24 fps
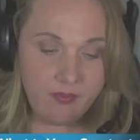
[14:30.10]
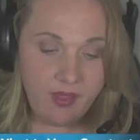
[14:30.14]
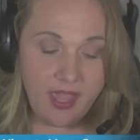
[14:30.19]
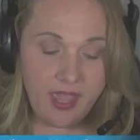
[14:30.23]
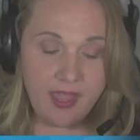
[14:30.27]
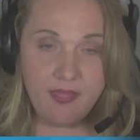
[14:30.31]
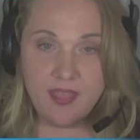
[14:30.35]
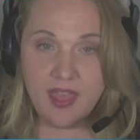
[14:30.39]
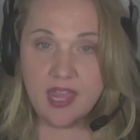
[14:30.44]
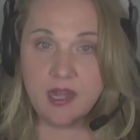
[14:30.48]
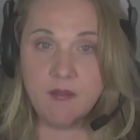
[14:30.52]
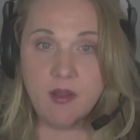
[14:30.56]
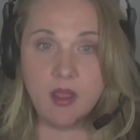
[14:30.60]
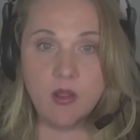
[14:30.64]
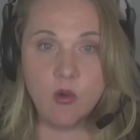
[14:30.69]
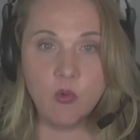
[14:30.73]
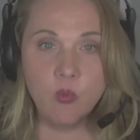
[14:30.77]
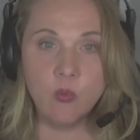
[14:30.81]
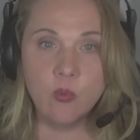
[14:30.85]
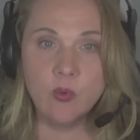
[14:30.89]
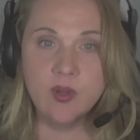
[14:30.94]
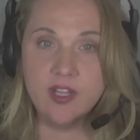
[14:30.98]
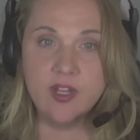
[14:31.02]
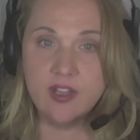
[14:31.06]
And then
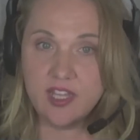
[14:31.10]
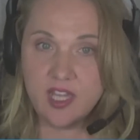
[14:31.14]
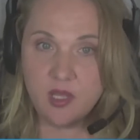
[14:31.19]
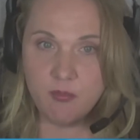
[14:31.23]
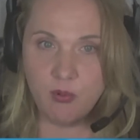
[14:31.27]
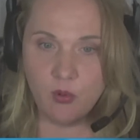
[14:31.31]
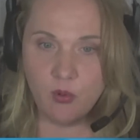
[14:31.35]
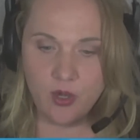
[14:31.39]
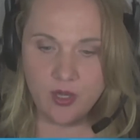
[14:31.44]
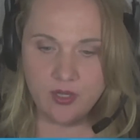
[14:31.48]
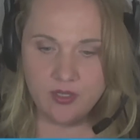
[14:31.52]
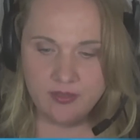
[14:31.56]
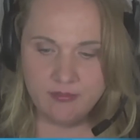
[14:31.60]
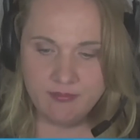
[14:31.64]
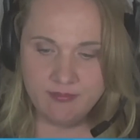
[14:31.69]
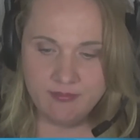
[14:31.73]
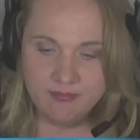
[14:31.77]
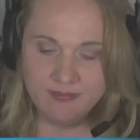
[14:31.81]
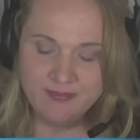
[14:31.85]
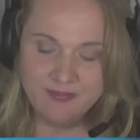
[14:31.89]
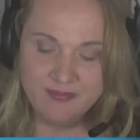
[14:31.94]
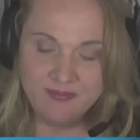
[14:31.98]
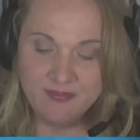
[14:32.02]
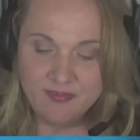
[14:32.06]
really important,
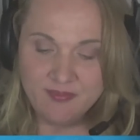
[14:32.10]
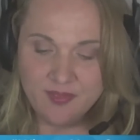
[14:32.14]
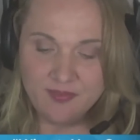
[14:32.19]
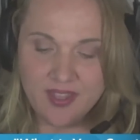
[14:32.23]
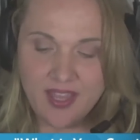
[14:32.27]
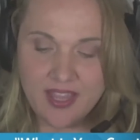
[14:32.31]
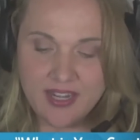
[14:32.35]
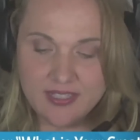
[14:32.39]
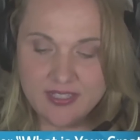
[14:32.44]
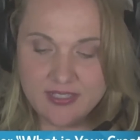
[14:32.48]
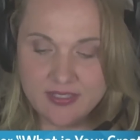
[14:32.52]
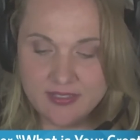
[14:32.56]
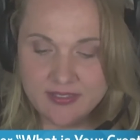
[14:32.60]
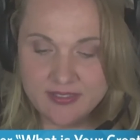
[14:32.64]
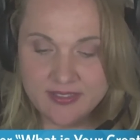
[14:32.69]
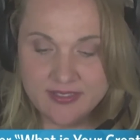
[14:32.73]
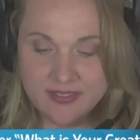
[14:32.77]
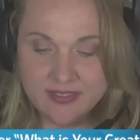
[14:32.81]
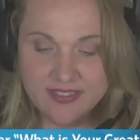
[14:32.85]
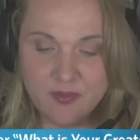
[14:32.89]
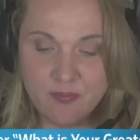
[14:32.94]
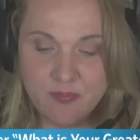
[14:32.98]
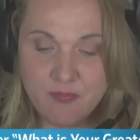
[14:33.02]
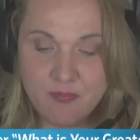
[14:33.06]
kind of the
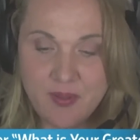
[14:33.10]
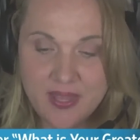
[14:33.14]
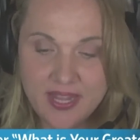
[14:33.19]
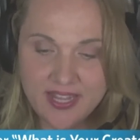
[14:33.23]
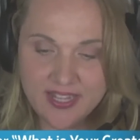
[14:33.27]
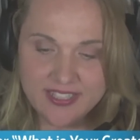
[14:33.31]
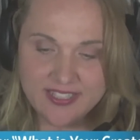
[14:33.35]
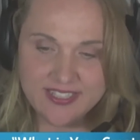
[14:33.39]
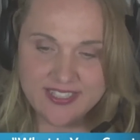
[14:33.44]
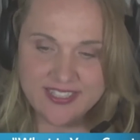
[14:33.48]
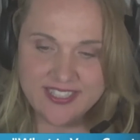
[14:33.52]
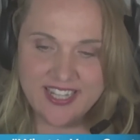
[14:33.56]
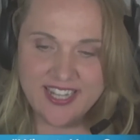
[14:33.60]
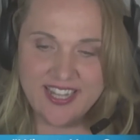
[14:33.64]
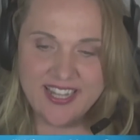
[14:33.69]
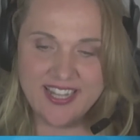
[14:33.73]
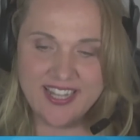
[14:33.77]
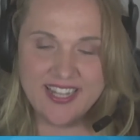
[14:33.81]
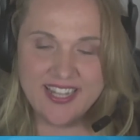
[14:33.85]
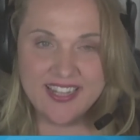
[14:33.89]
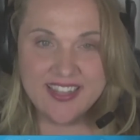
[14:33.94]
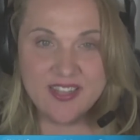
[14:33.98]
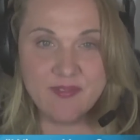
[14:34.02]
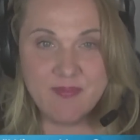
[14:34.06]
biggest
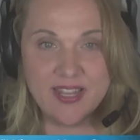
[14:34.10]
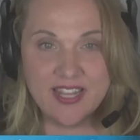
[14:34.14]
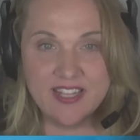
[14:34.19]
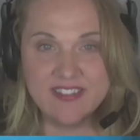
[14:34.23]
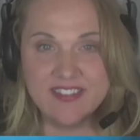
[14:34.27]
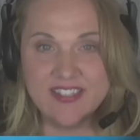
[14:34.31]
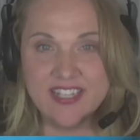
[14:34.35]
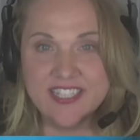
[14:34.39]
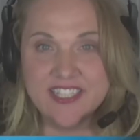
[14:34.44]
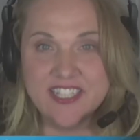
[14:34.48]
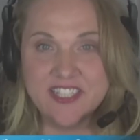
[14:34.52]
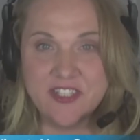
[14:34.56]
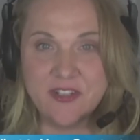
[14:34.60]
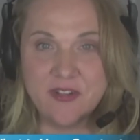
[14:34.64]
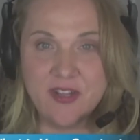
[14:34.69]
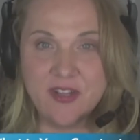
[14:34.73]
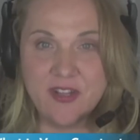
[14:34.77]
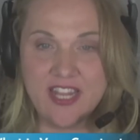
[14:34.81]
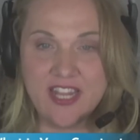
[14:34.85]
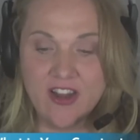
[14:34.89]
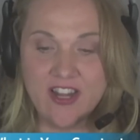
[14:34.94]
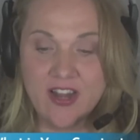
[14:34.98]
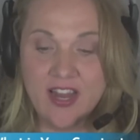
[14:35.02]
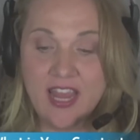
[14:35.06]
thing to do
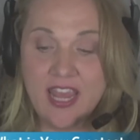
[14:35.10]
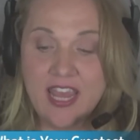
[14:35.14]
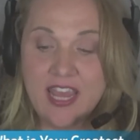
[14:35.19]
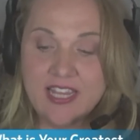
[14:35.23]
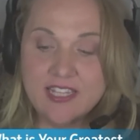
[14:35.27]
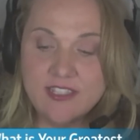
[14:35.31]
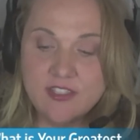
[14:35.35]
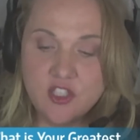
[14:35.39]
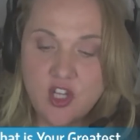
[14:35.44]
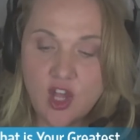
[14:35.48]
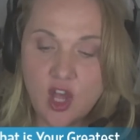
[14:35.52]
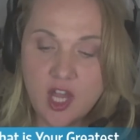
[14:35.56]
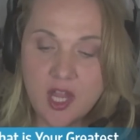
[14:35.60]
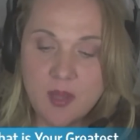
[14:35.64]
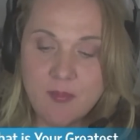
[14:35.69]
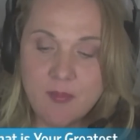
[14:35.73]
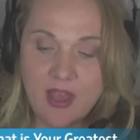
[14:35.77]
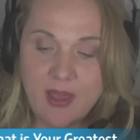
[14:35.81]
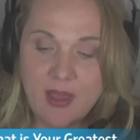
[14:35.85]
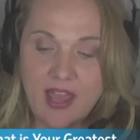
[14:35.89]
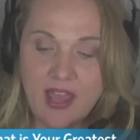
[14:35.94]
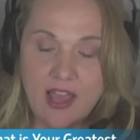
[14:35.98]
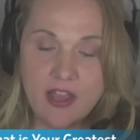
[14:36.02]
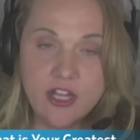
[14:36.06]
here is talk
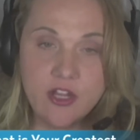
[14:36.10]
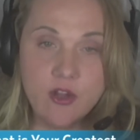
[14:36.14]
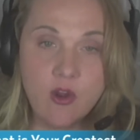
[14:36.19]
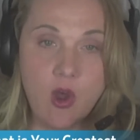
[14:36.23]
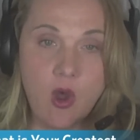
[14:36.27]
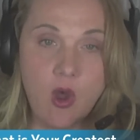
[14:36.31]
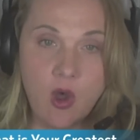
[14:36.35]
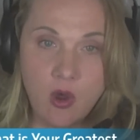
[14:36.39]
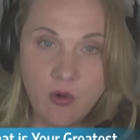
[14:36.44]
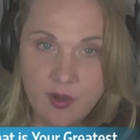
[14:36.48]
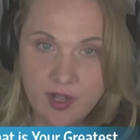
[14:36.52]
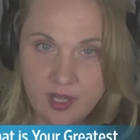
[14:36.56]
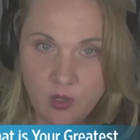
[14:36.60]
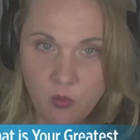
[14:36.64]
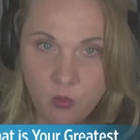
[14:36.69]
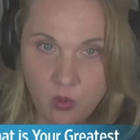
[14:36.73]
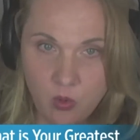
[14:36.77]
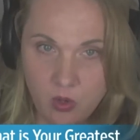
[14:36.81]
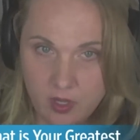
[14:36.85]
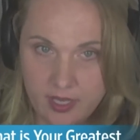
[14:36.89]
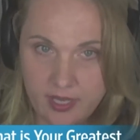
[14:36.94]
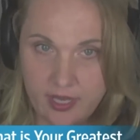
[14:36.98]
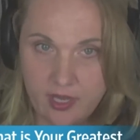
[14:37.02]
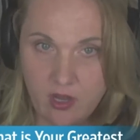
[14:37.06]
about how you're already
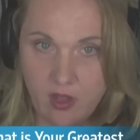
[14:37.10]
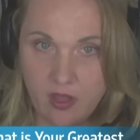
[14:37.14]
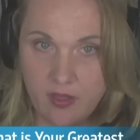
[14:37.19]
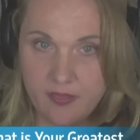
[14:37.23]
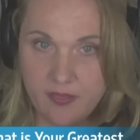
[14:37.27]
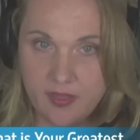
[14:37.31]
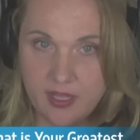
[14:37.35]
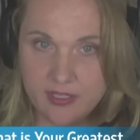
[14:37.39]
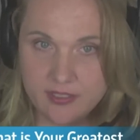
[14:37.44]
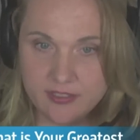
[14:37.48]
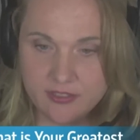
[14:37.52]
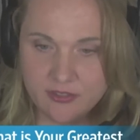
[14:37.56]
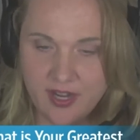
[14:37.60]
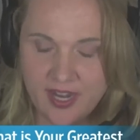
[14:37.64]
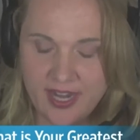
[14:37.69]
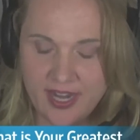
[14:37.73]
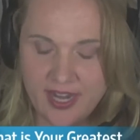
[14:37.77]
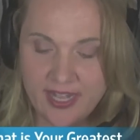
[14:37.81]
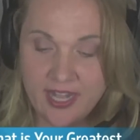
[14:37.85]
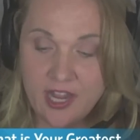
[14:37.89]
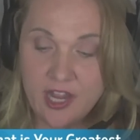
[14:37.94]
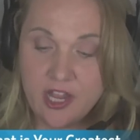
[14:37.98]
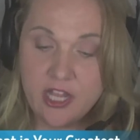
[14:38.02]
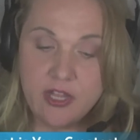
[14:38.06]
working on this,
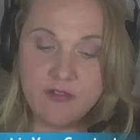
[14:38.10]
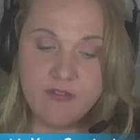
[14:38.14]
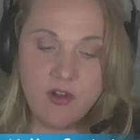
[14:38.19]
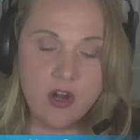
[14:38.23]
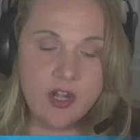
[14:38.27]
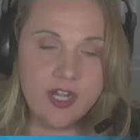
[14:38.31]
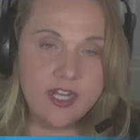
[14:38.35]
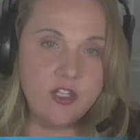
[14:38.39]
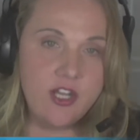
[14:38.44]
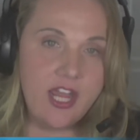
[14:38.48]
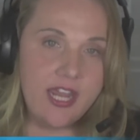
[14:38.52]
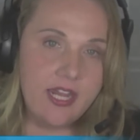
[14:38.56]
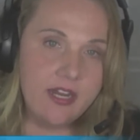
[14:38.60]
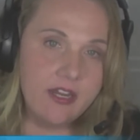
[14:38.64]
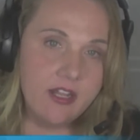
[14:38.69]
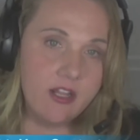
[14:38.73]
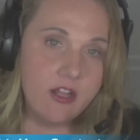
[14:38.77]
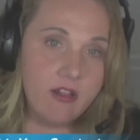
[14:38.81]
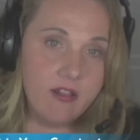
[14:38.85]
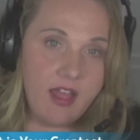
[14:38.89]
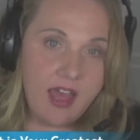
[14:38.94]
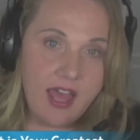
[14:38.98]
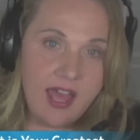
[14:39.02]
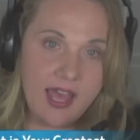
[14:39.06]
right? You've already taken a
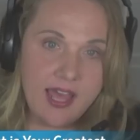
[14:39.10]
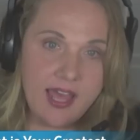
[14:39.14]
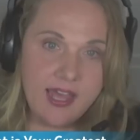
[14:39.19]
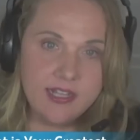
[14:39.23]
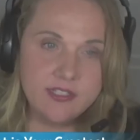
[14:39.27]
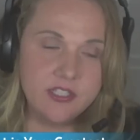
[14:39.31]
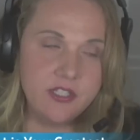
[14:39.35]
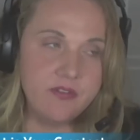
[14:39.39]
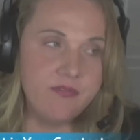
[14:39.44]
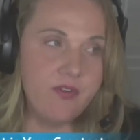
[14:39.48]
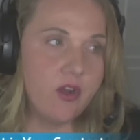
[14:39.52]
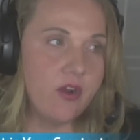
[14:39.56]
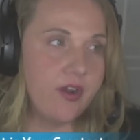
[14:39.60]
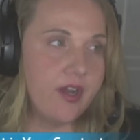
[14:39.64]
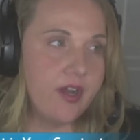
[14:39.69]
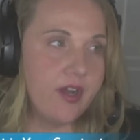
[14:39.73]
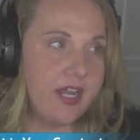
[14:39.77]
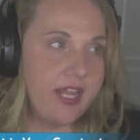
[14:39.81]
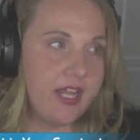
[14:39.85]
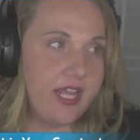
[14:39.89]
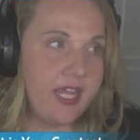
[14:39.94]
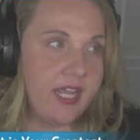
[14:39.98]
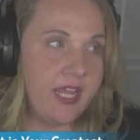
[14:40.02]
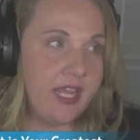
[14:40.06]
class, you've
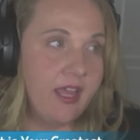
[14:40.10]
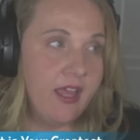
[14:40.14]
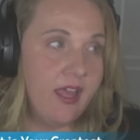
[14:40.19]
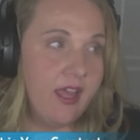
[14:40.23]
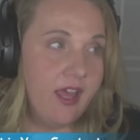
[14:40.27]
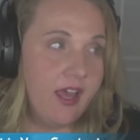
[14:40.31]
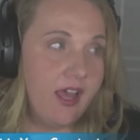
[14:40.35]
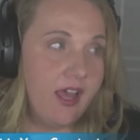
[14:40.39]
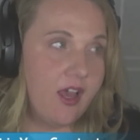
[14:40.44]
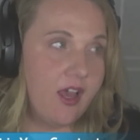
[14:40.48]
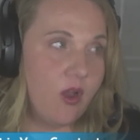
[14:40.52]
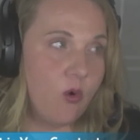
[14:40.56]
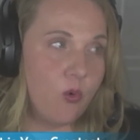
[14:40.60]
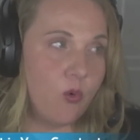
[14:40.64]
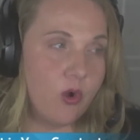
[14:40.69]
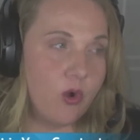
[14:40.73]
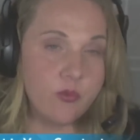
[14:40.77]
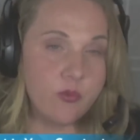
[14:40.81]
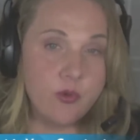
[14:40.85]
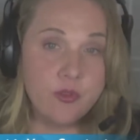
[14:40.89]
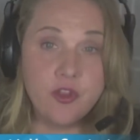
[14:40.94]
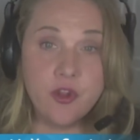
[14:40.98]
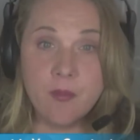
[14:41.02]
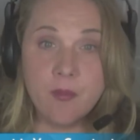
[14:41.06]
already
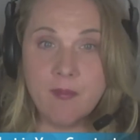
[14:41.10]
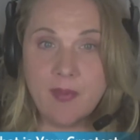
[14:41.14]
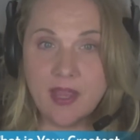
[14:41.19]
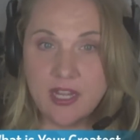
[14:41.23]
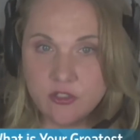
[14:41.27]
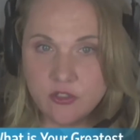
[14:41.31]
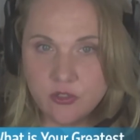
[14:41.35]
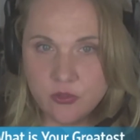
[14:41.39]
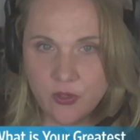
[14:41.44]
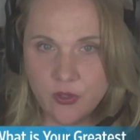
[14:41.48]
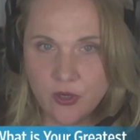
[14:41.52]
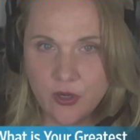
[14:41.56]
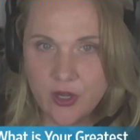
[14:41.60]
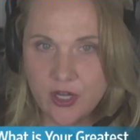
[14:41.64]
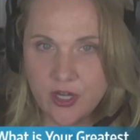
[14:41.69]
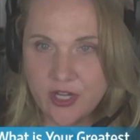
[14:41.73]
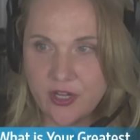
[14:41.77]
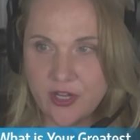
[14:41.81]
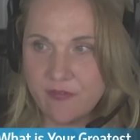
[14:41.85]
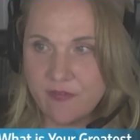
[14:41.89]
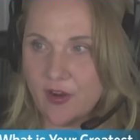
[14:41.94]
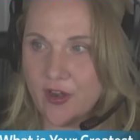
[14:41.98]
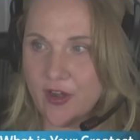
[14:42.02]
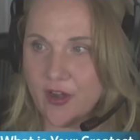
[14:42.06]
worked with your mentor,
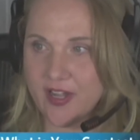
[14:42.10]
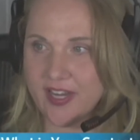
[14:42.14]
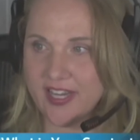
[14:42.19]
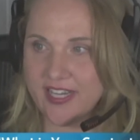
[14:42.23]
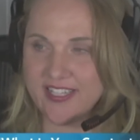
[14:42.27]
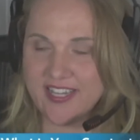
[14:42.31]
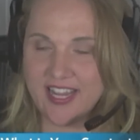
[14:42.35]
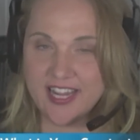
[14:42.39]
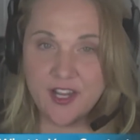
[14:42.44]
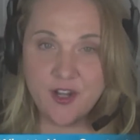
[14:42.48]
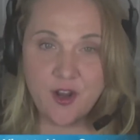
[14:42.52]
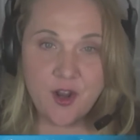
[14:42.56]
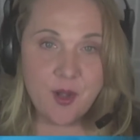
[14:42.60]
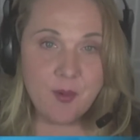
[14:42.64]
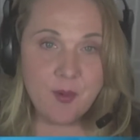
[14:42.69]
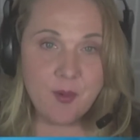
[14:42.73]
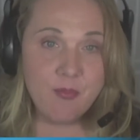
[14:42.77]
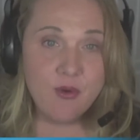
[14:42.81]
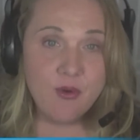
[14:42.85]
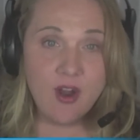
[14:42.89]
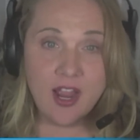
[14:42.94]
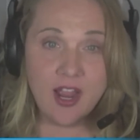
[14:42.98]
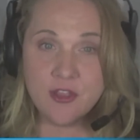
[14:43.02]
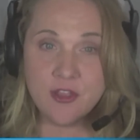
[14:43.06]
you've already taken on a
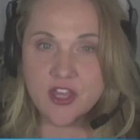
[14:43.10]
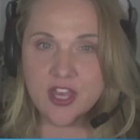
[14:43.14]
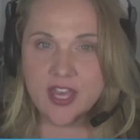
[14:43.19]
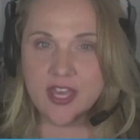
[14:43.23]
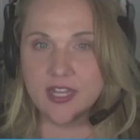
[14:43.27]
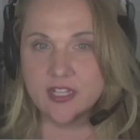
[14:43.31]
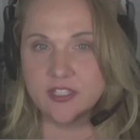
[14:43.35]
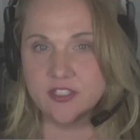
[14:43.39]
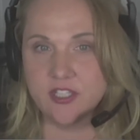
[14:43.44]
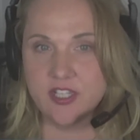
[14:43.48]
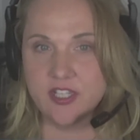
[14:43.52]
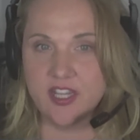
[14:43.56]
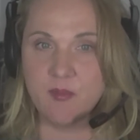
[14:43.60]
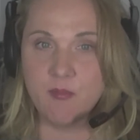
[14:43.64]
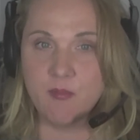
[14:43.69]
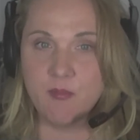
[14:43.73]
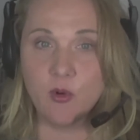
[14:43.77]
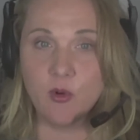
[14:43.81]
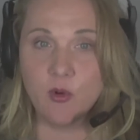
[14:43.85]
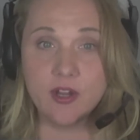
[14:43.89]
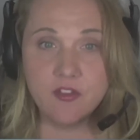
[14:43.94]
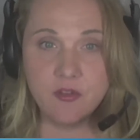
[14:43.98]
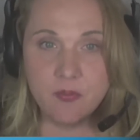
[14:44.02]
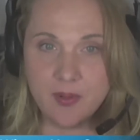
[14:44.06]
project to get
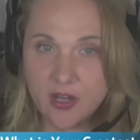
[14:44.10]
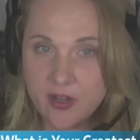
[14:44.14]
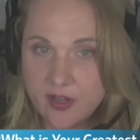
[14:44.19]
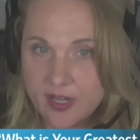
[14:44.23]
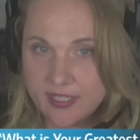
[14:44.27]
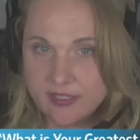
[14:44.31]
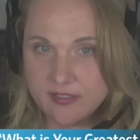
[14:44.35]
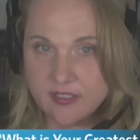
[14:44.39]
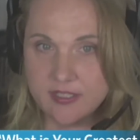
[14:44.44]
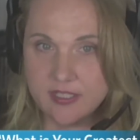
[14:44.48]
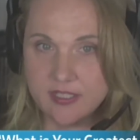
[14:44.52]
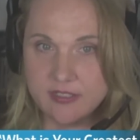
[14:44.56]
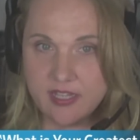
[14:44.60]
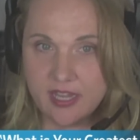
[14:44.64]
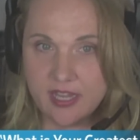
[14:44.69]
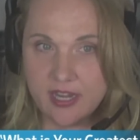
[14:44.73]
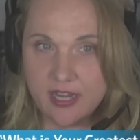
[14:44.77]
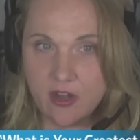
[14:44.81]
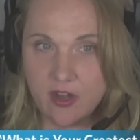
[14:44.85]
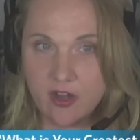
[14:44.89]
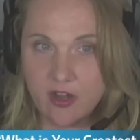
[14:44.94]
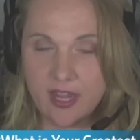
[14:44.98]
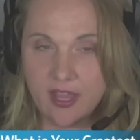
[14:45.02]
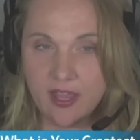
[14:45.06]
more experience in this
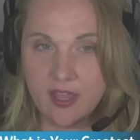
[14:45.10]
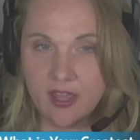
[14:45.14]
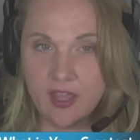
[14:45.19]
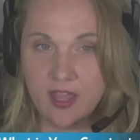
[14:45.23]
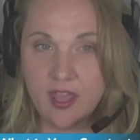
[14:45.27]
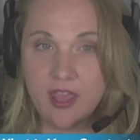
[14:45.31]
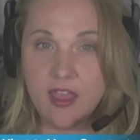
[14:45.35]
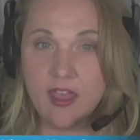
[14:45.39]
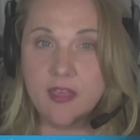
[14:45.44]
area.